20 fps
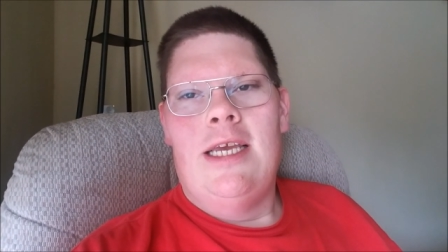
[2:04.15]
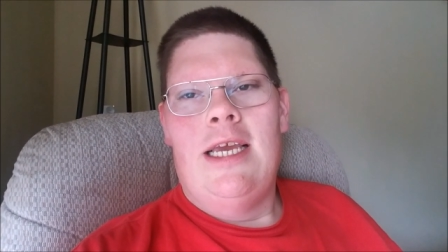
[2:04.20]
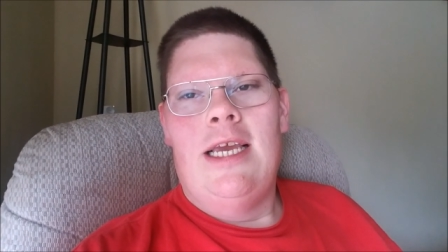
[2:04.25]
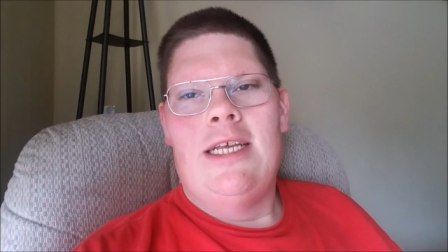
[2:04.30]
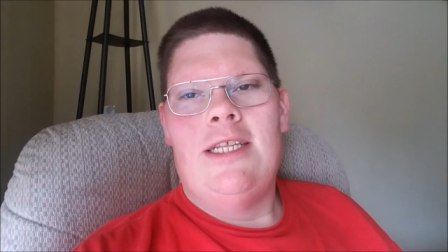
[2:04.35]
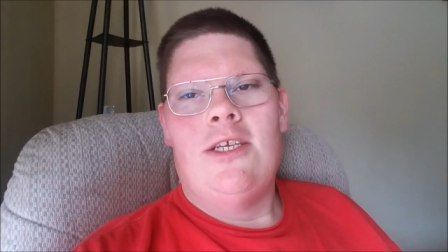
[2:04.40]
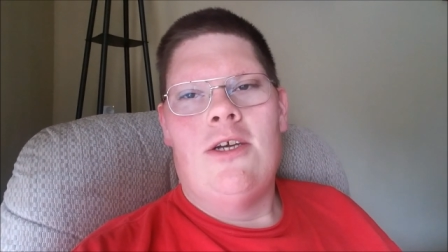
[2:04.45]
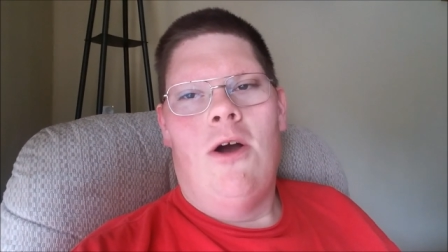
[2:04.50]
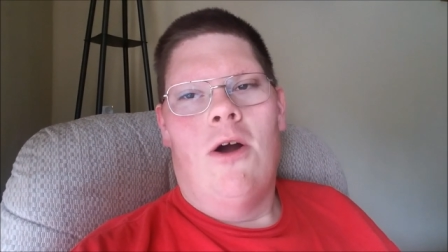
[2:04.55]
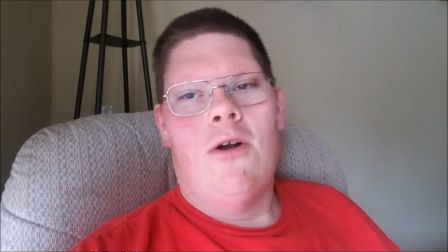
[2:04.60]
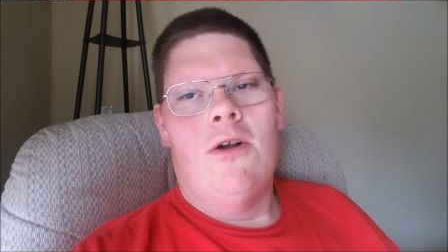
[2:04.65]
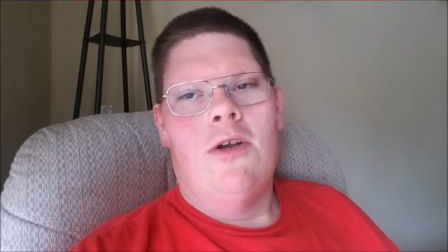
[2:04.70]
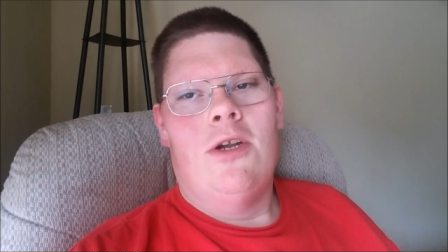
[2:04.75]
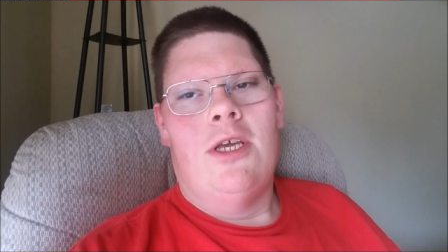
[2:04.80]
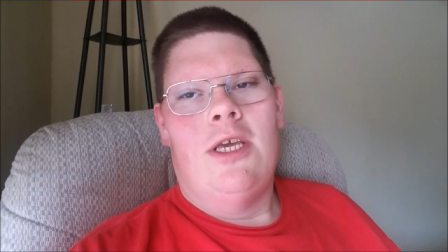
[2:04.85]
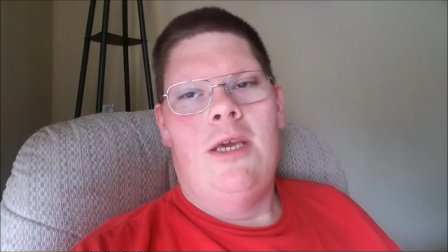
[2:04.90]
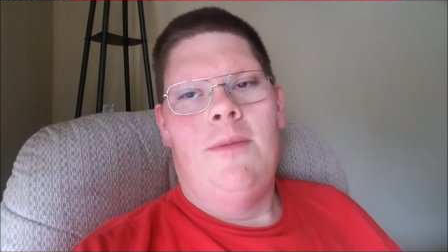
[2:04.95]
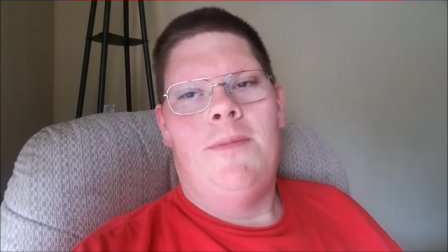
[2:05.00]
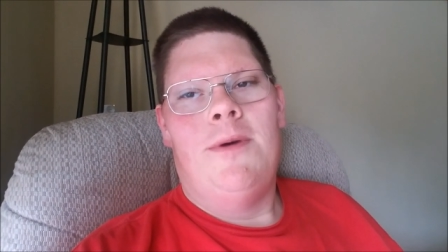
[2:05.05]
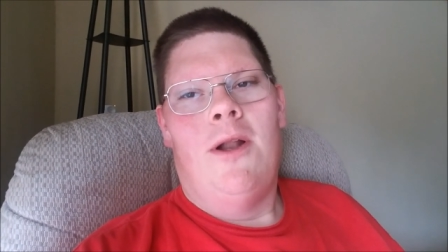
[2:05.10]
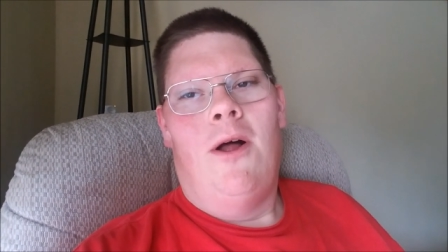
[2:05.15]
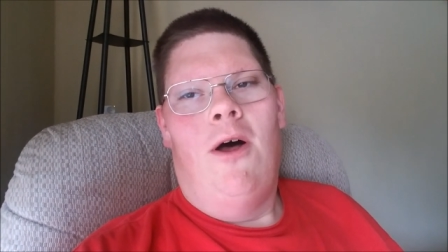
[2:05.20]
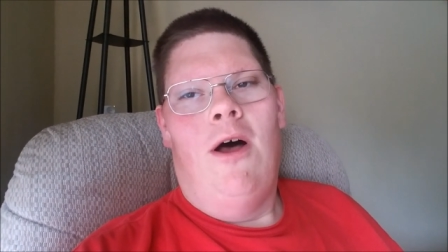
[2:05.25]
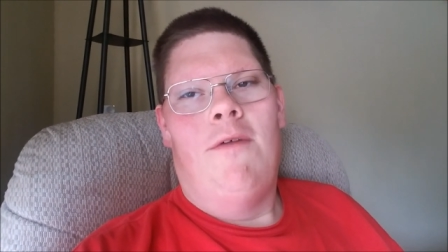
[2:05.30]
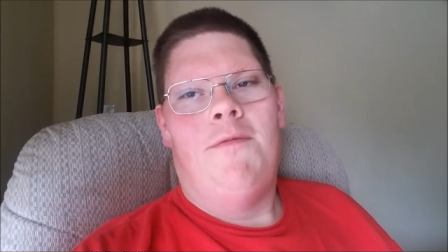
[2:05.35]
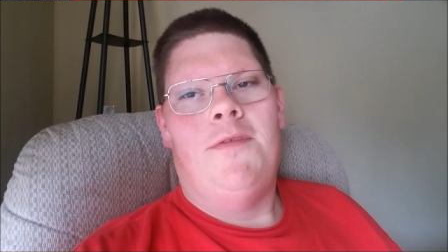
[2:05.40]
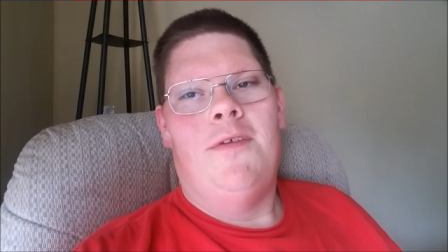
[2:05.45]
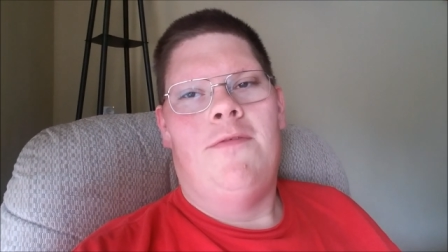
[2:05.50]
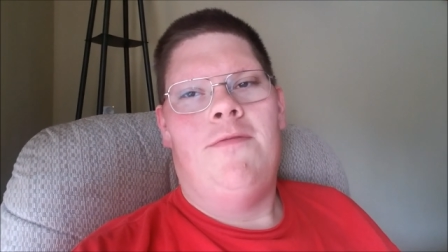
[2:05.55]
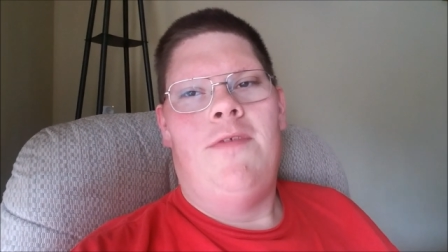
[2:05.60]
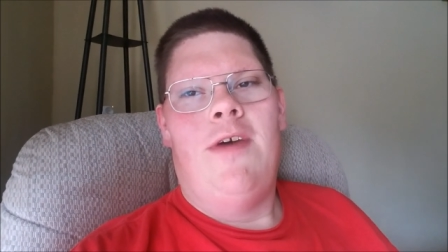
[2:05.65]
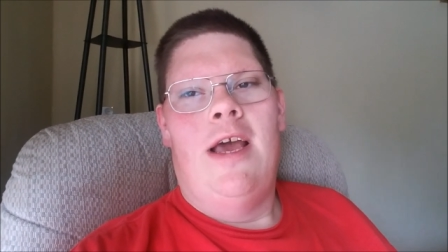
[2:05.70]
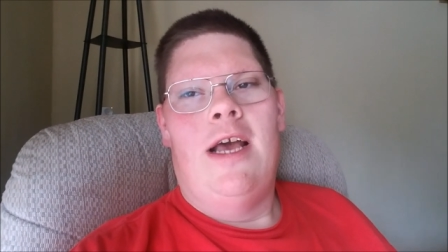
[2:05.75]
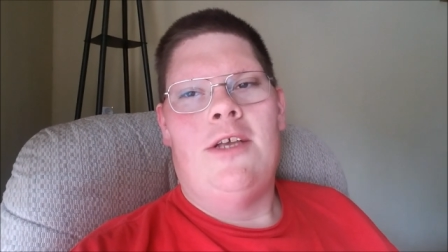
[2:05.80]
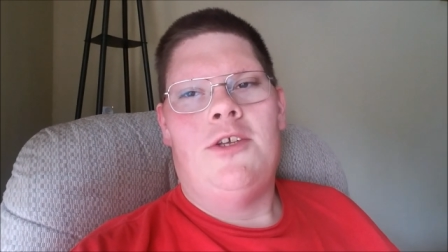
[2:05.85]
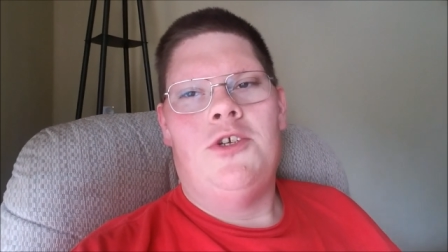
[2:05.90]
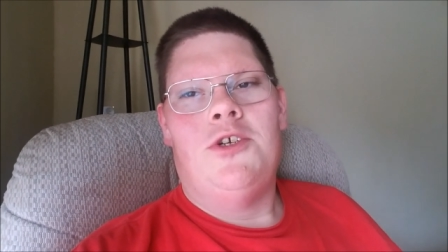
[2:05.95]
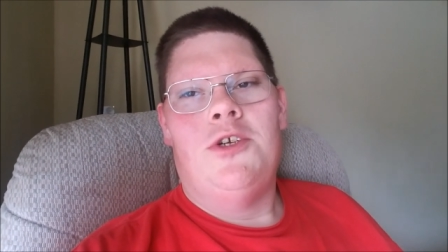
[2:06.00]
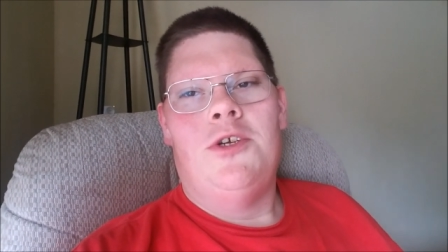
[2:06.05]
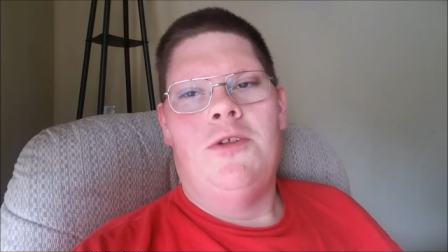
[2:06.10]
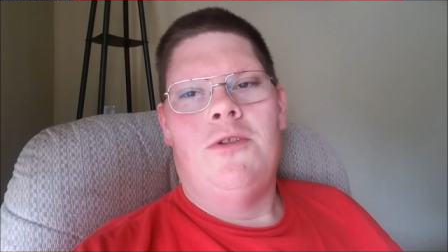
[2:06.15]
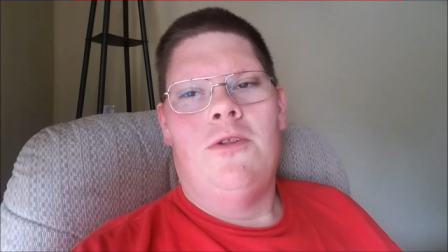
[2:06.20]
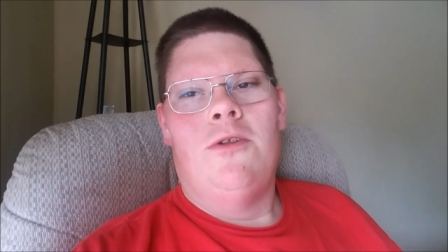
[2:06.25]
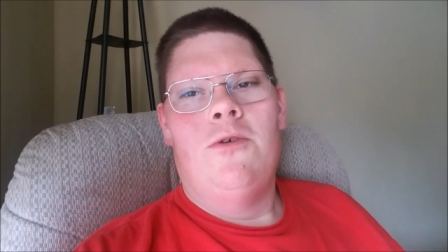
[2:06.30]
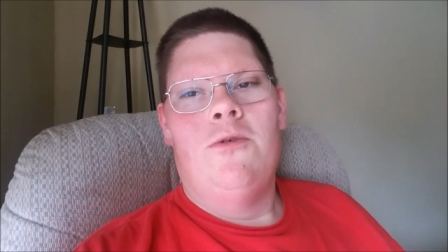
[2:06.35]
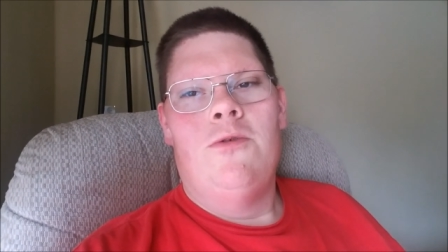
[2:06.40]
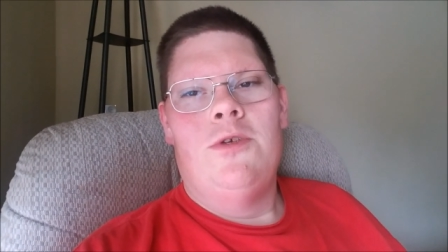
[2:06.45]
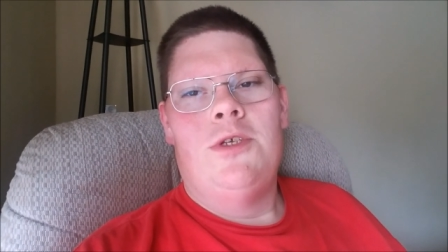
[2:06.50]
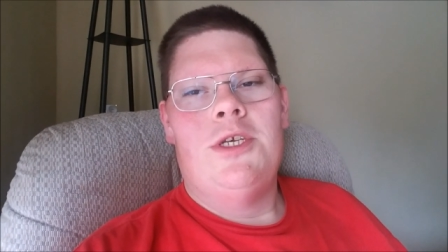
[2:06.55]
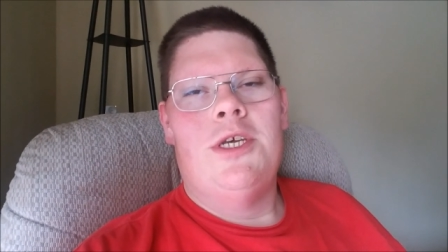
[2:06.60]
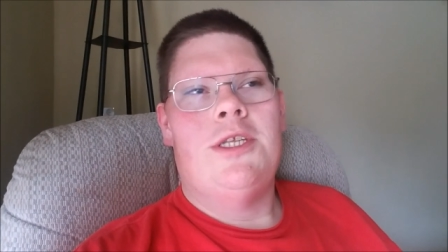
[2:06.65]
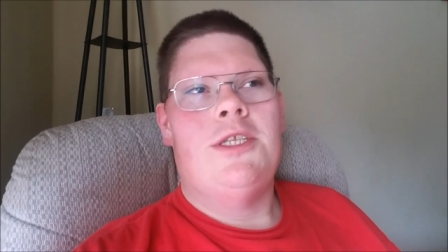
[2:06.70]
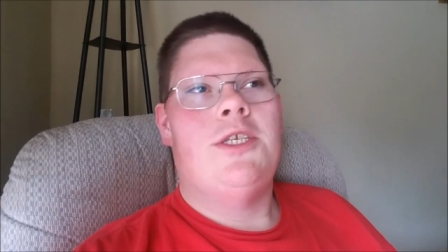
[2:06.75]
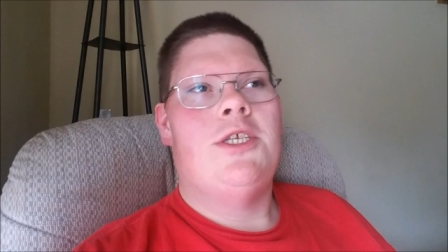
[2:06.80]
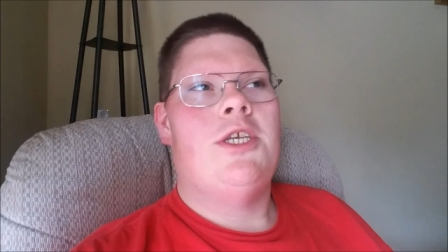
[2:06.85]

it's harder to keep it off the faster you lose it.